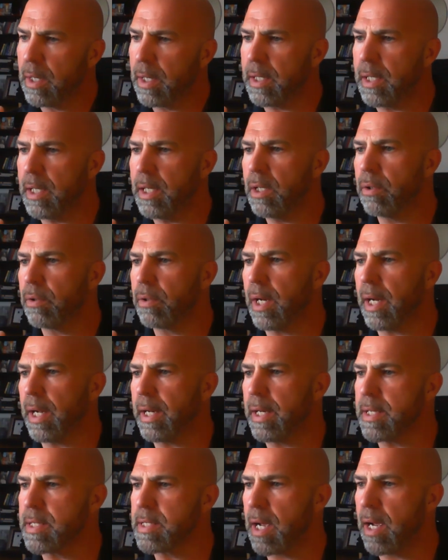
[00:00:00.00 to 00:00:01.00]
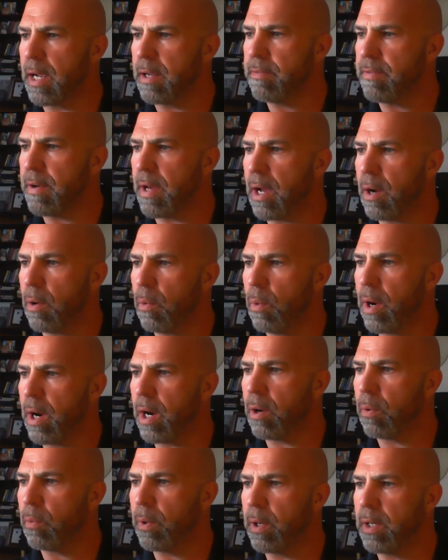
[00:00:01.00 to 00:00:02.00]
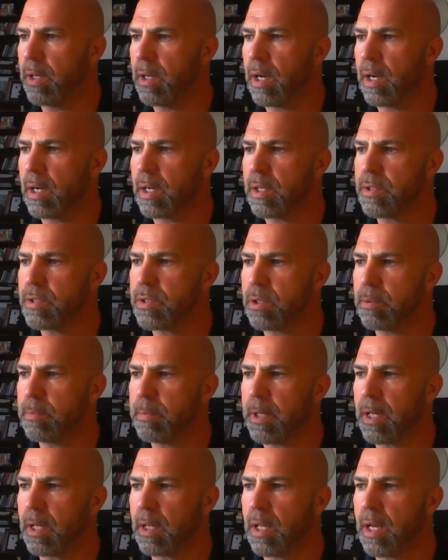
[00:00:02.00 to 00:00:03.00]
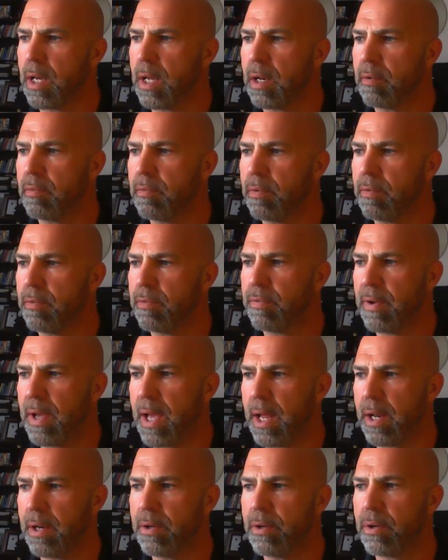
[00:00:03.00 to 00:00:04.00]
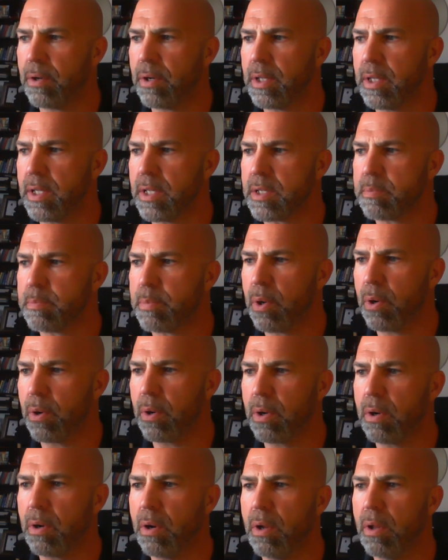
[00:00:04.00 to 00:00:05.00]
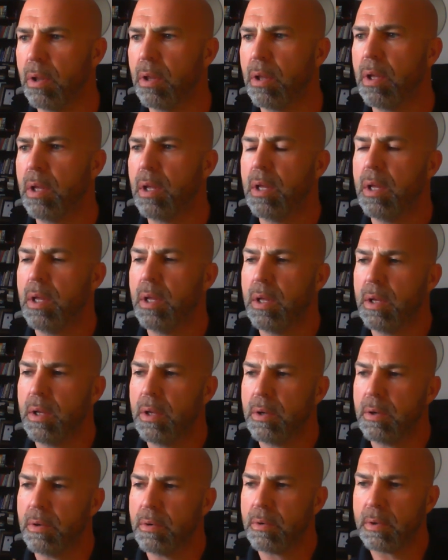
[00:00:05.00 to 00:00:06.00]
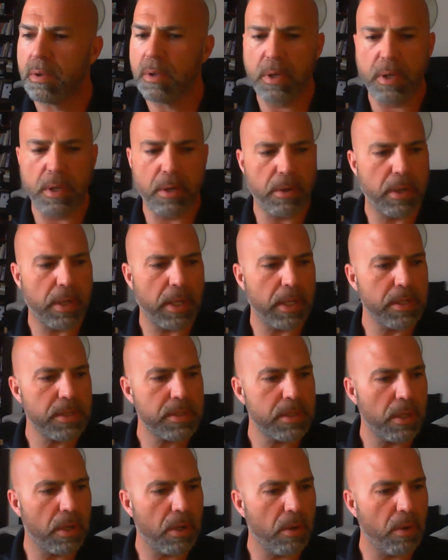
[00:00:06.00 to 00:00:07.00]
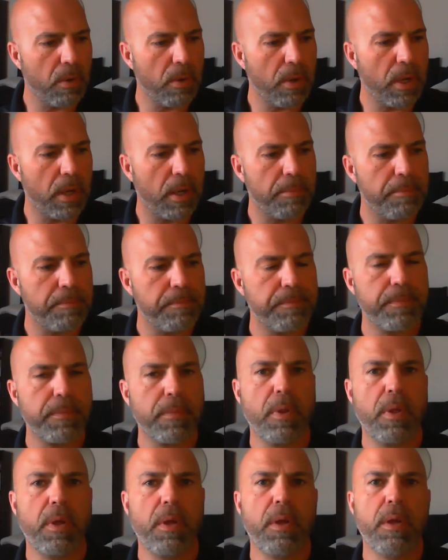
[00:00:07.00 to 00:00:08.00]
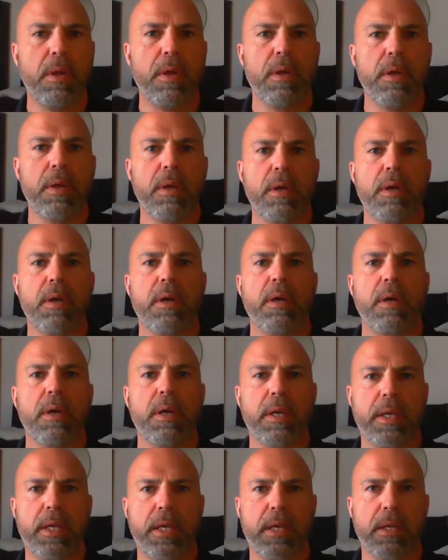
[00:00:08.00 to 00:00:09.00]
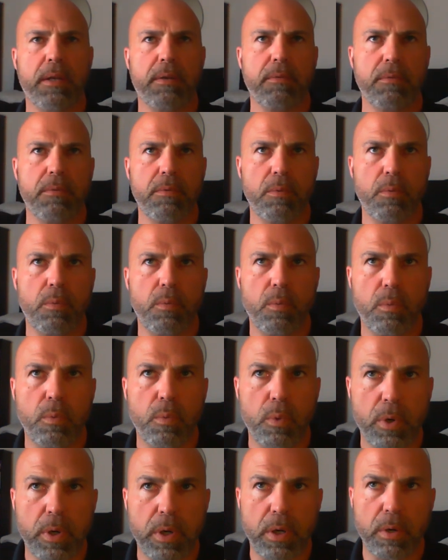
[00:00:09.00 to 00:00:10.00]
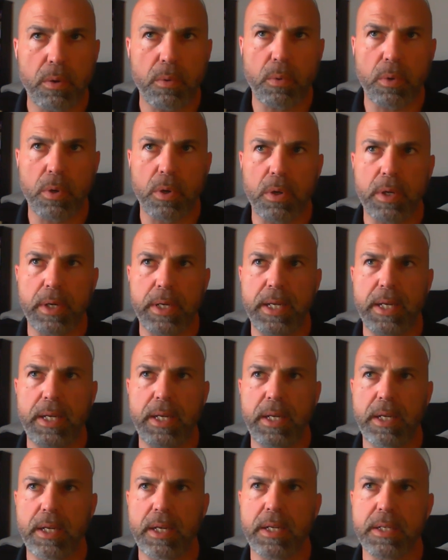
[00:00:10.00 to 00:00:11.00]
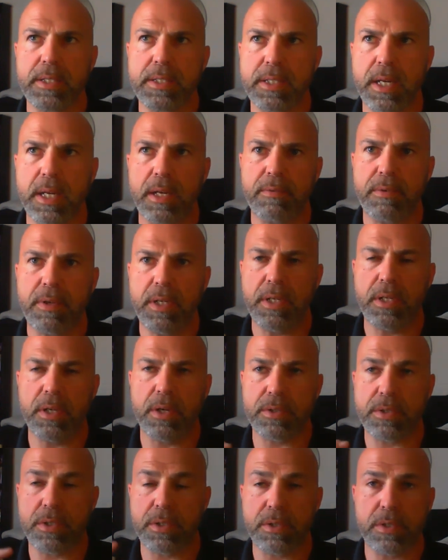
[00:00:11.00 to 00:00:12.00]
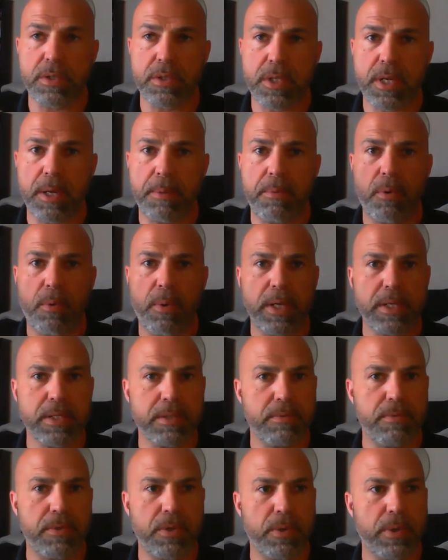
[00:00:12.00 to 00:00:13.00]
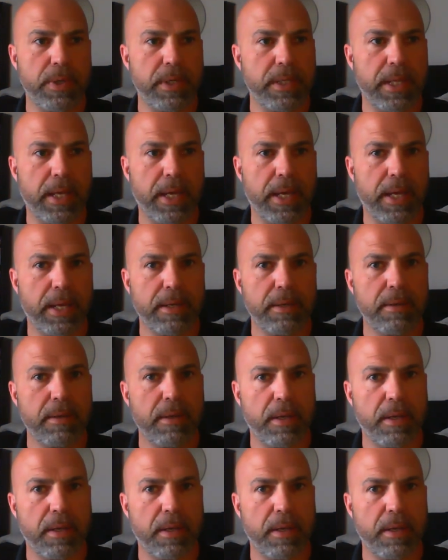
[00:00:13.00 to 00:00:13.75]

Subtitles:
keto diet is high fat. Why are we not consuming a lot of fat during this protocol? Okay, so again, we're getting in a state of ketosis. There's a couple ways of doing that.